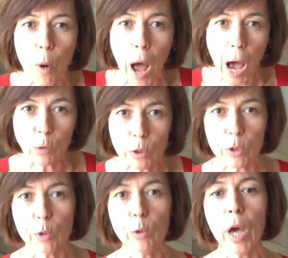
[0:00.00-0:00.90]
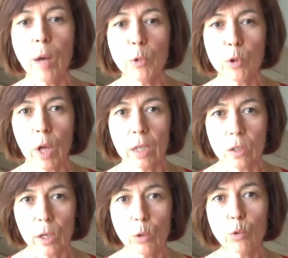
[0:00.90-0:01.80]
How did you come to that
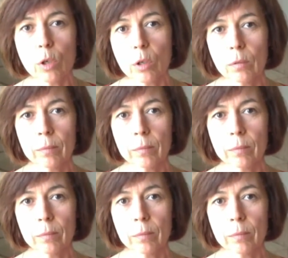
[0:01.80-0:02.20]
solution?